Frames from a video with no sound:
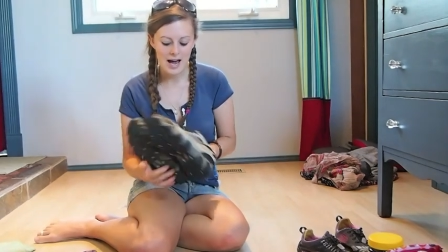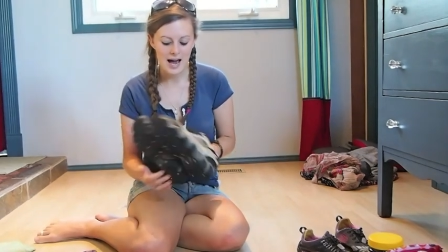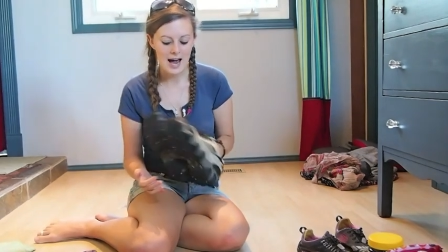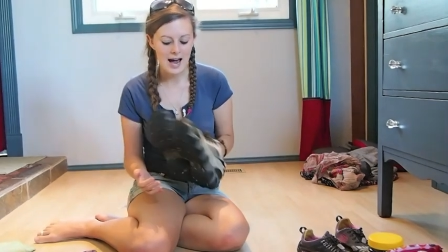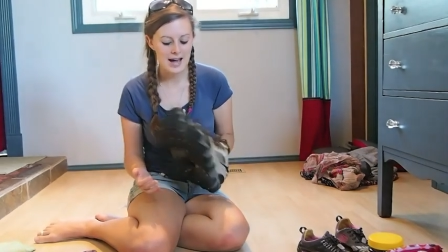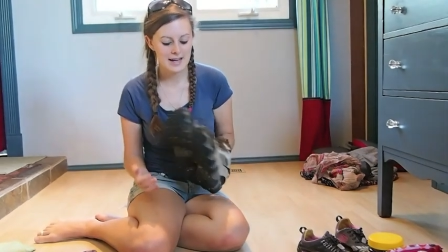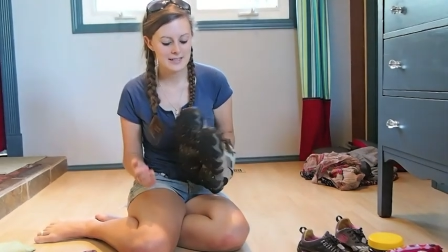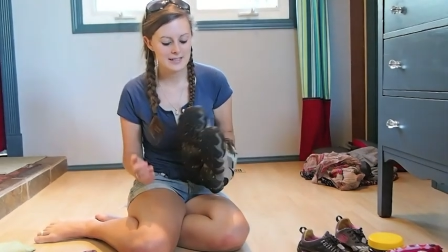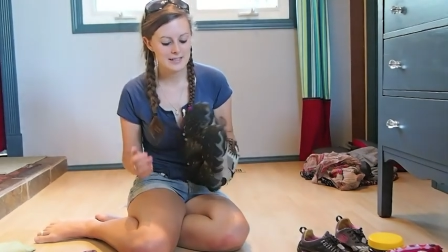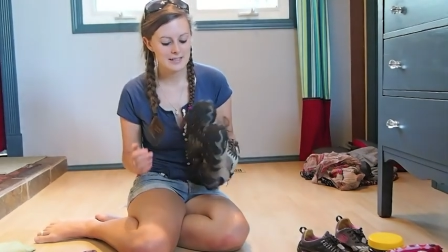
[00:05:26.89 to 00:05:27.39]

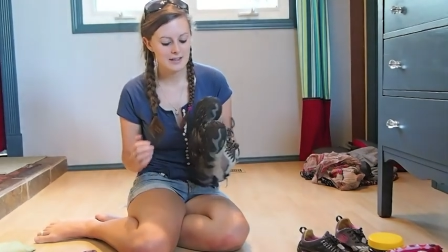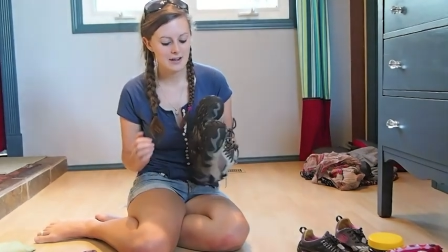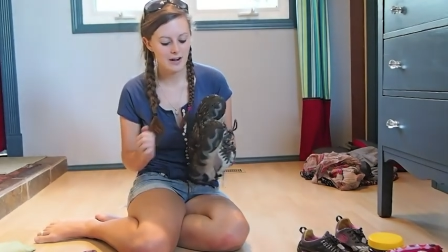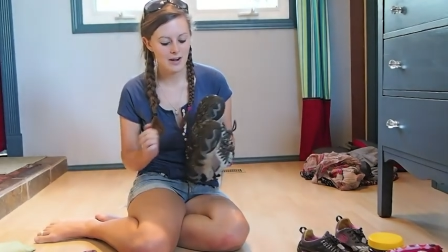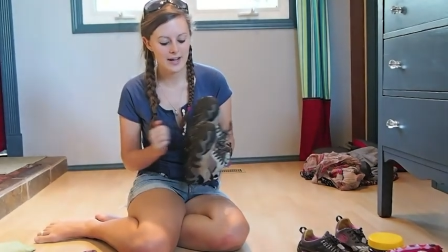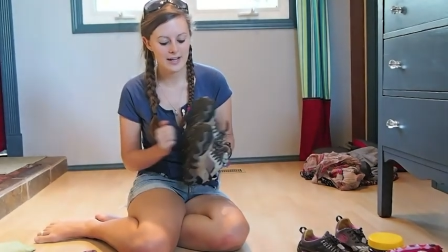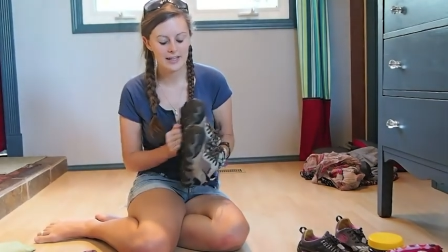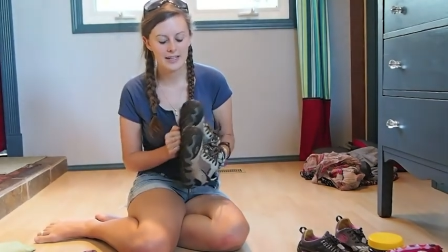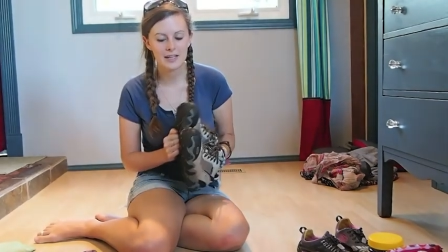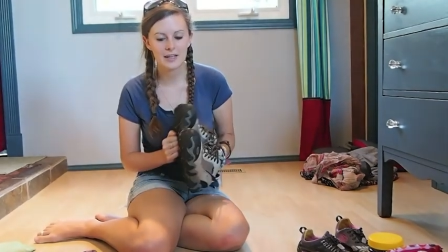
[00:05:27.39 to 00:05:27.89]
added
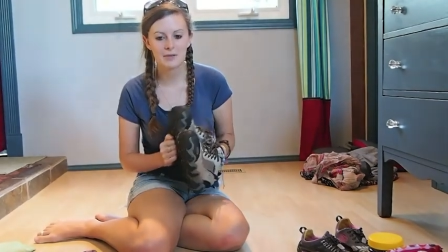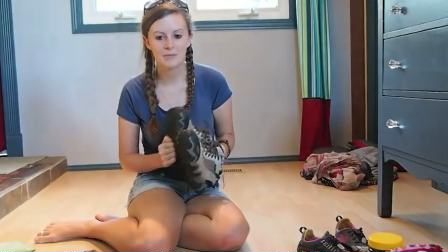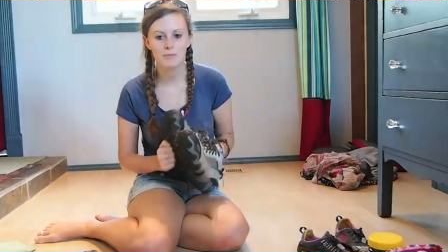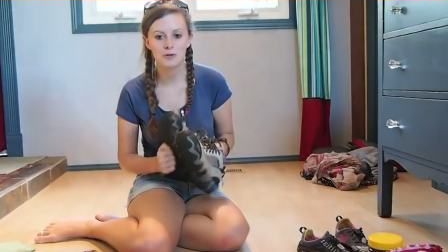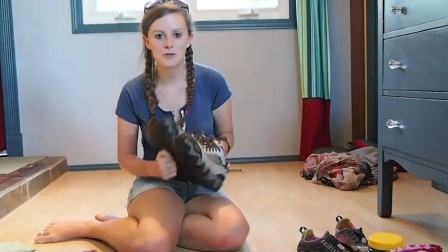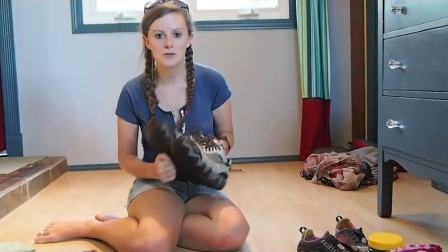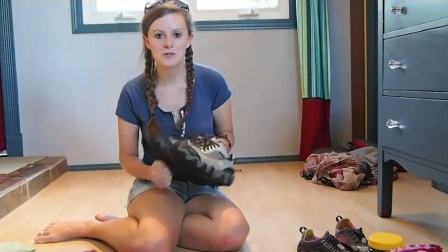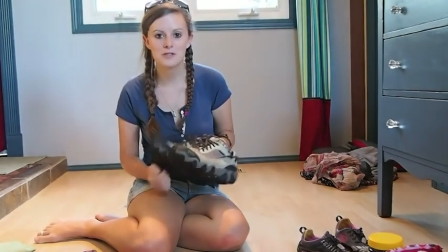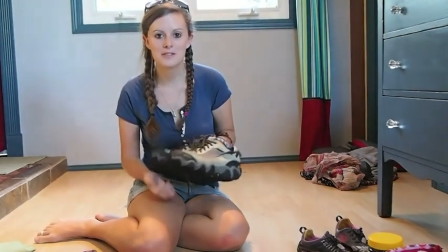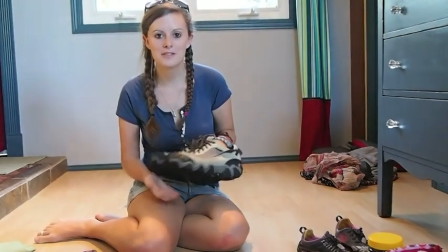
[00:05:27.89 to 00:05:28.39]
hiking
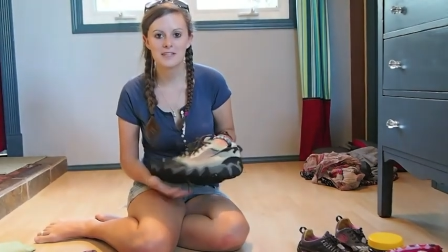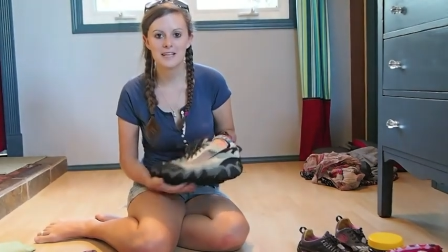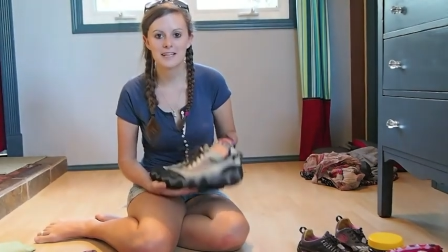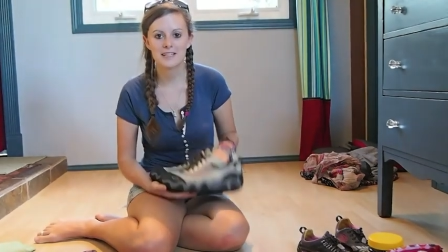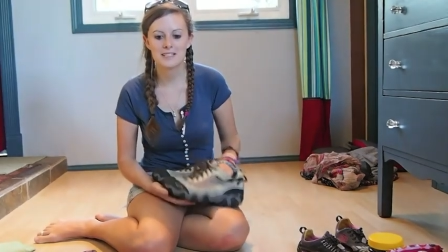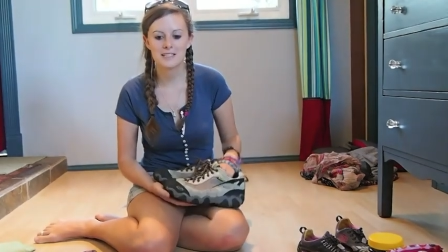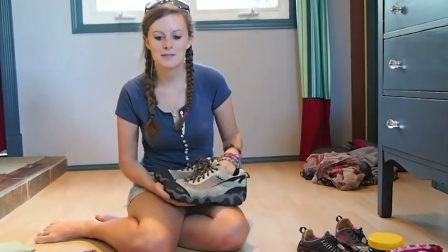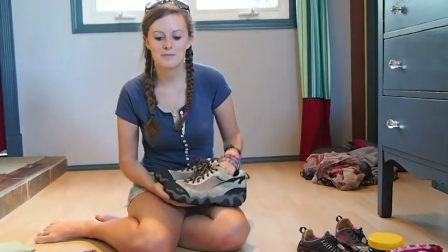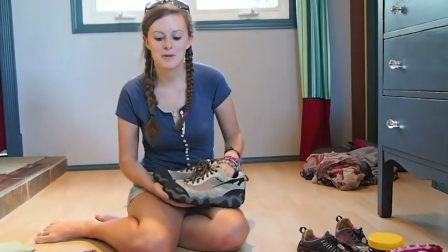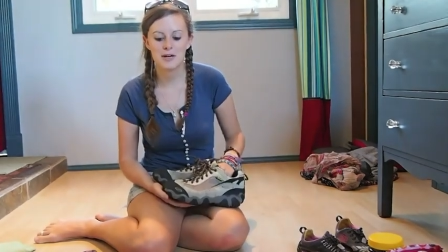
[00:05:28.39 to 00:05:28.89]
boots
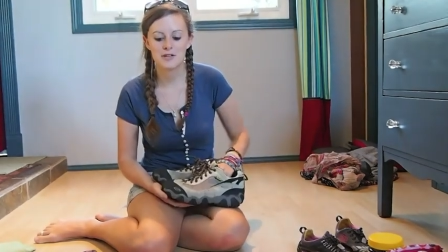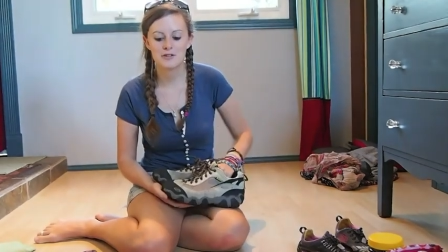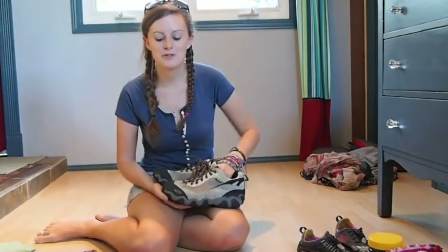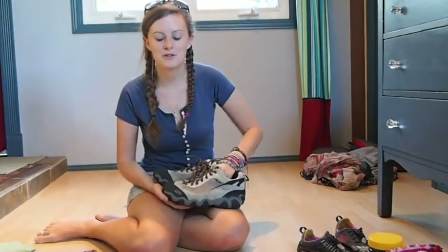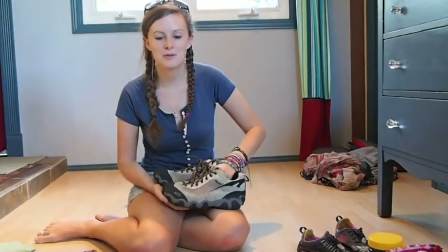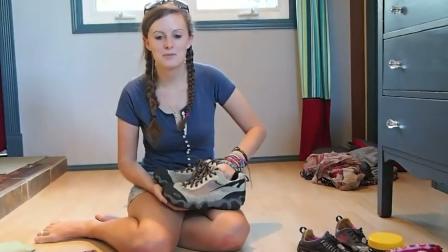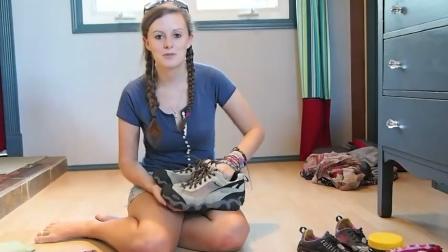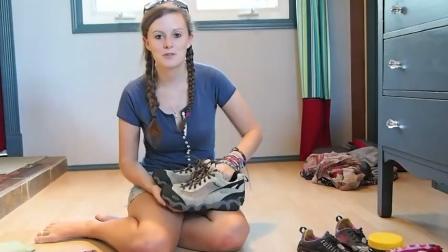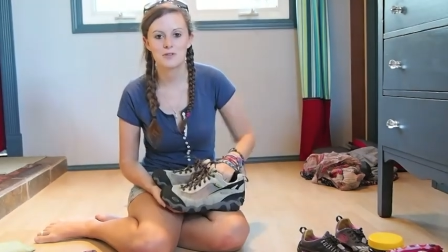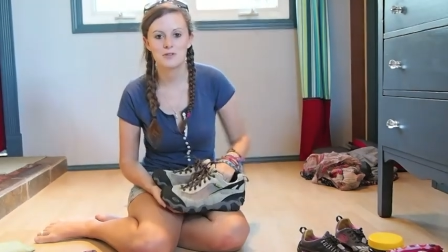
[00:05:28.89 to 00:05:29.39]
thanks to my
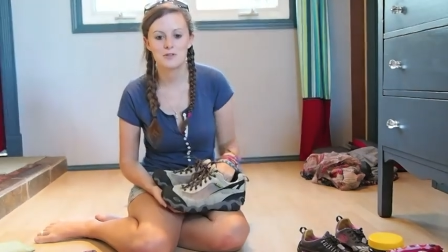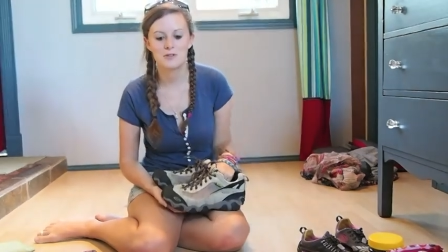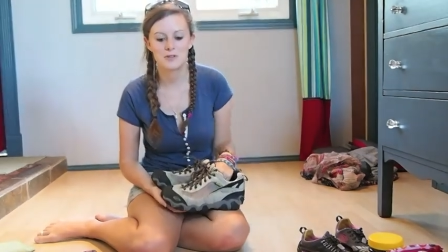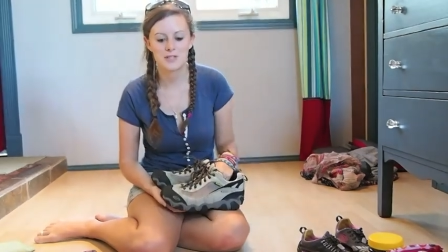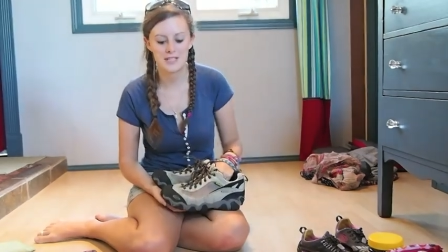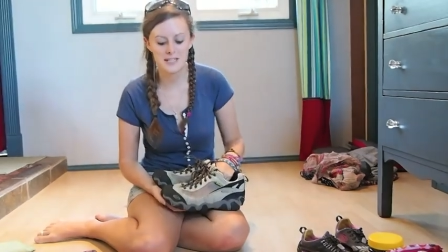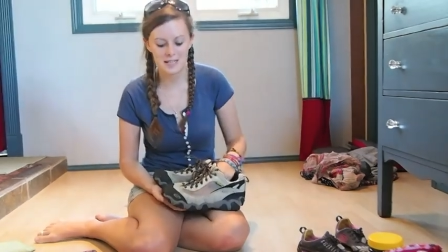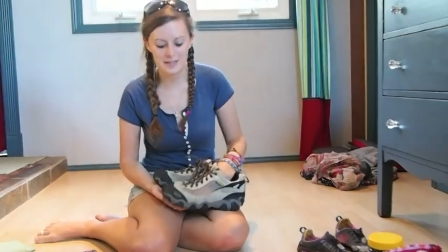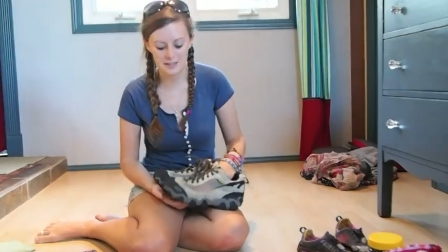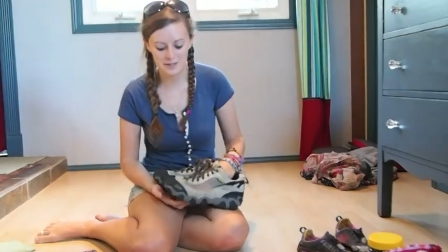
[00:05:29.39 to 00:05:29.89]
trip to New
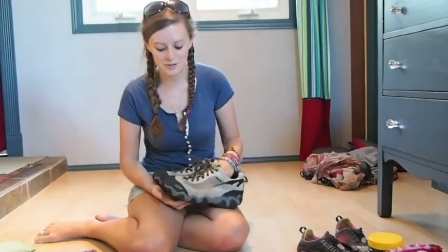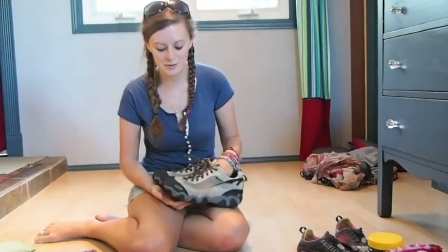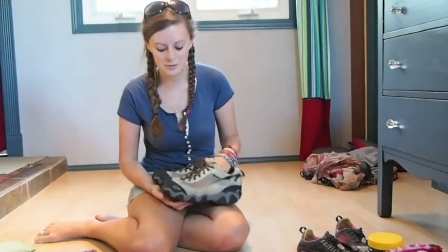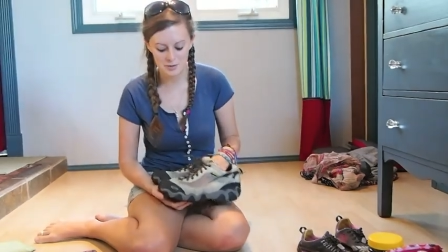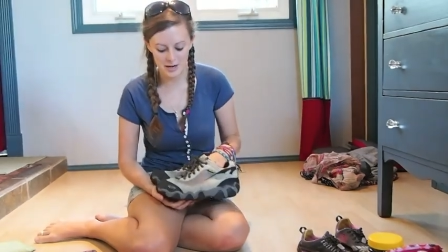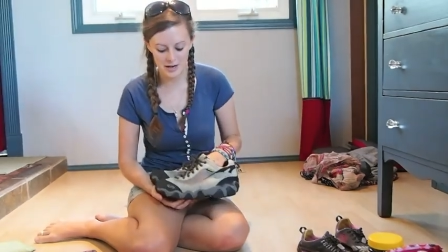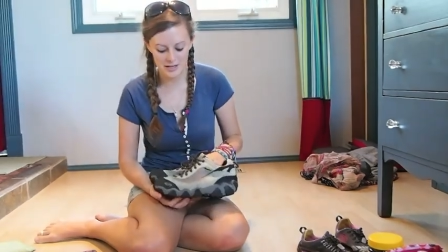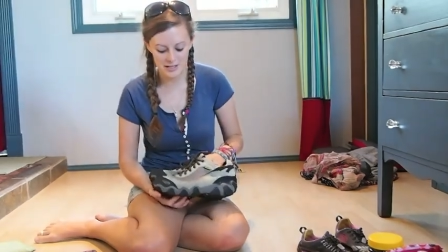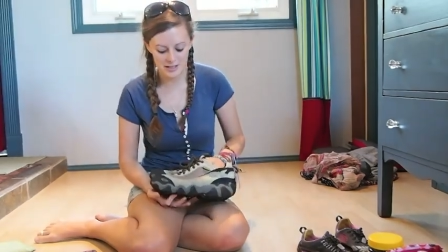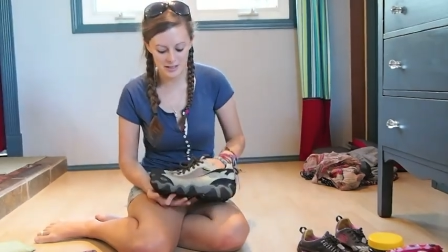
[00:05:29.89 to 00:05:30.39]
Zealand,
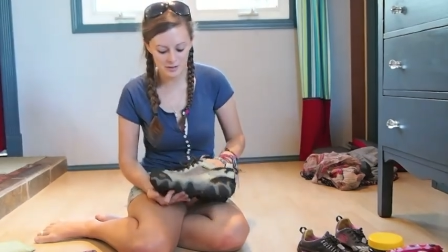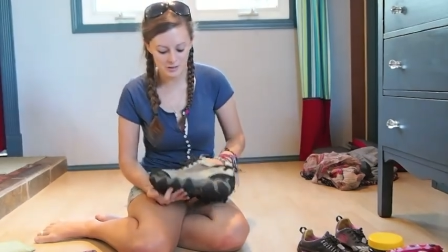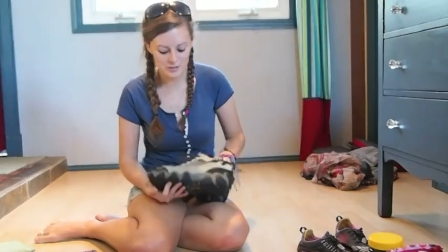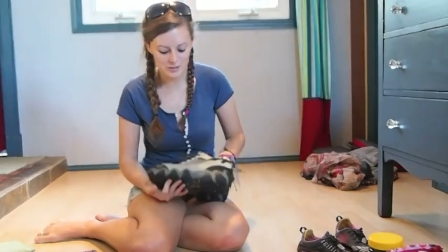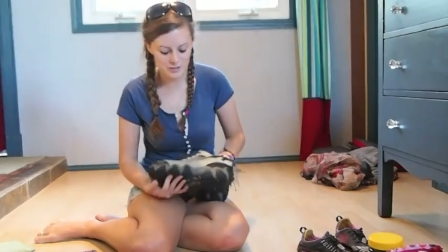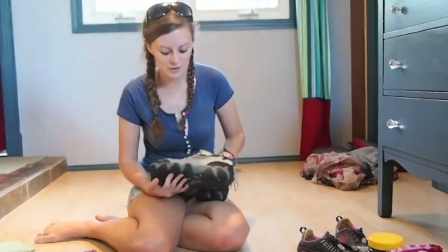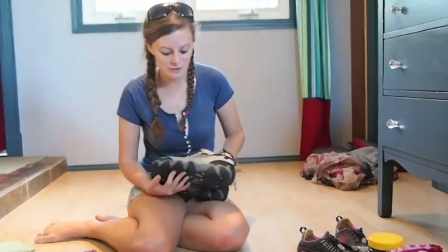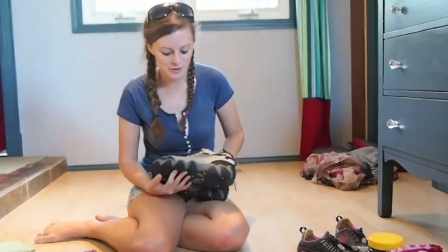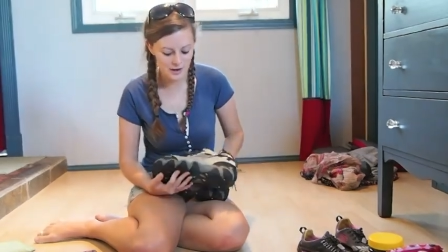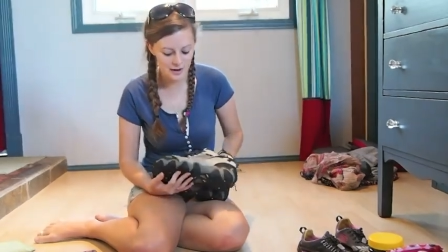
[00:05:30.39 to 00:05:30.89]
where I did
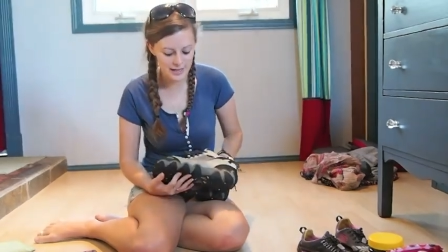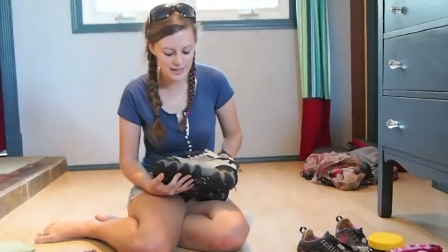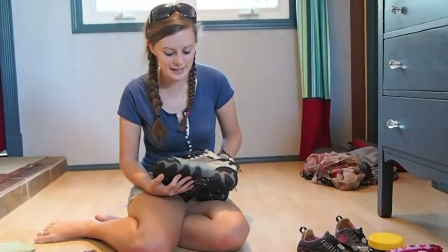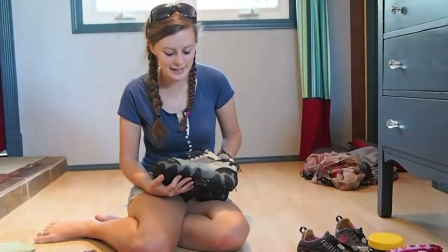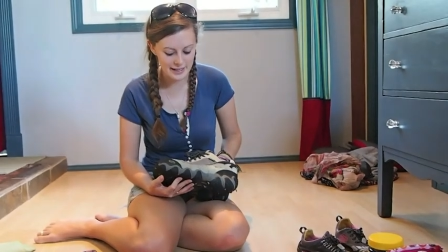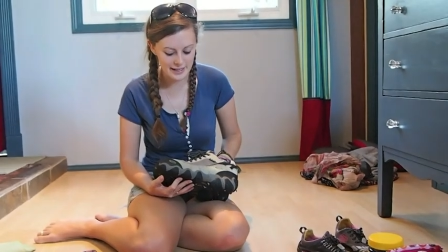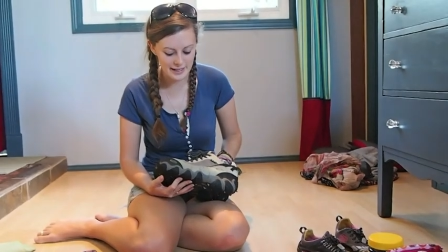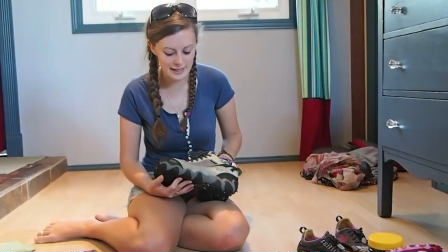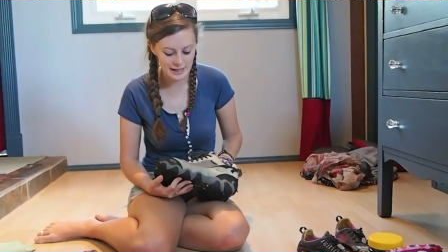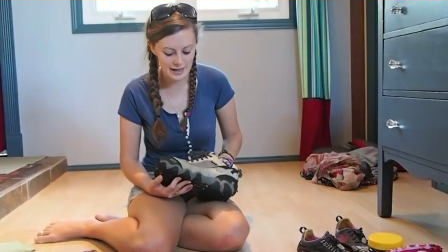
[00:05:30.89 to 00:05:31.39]
lots of
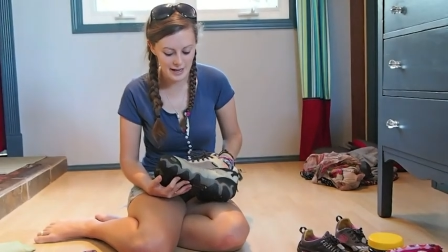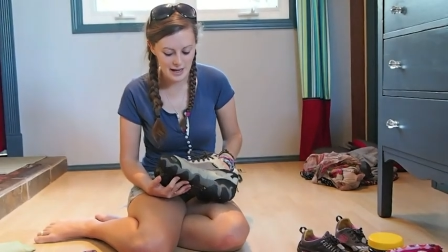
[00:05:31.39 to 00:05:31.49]
hiking,